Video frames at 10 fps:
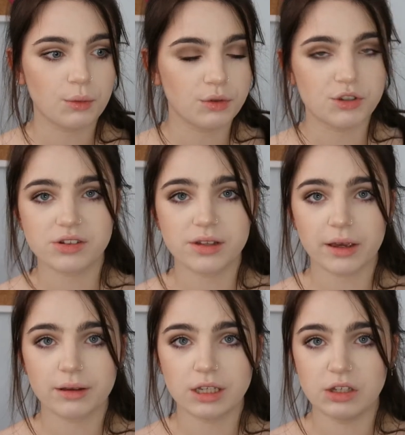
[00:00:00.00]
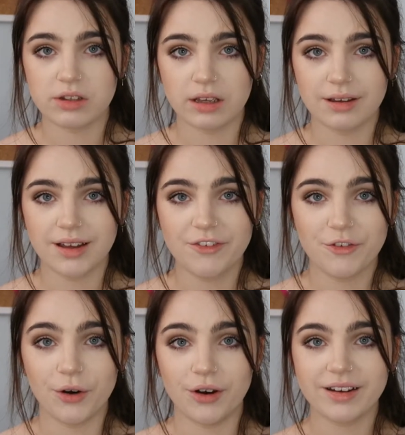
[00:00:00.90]
with just like using a
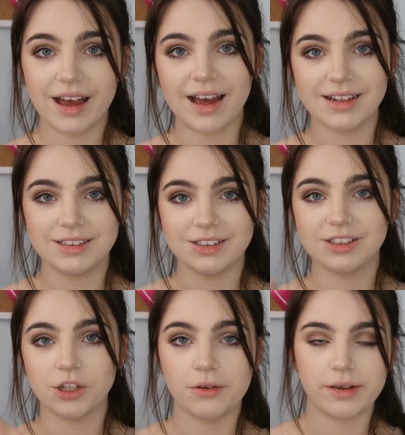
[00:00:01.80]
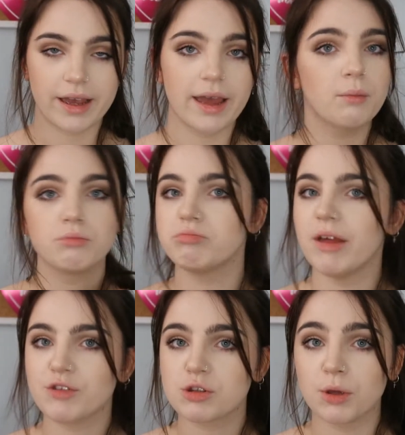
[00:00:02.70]
fork and just stirring it.
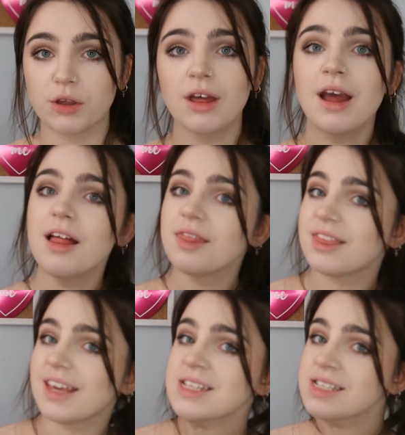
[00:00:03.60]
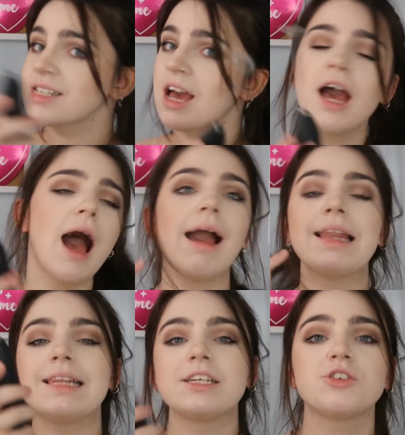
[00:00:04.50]
Never smooth. This, I
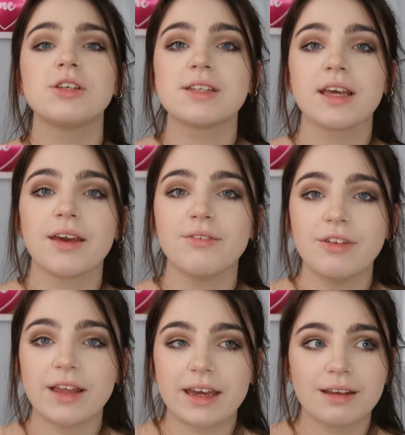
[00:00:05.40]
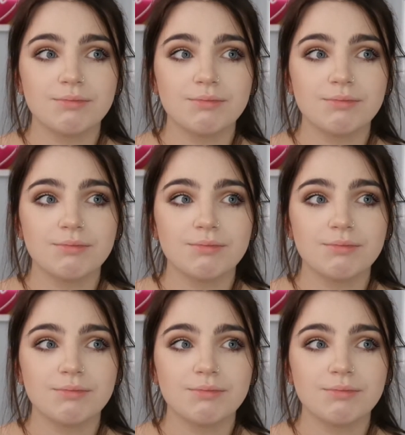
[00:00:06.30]
literally stick it in for like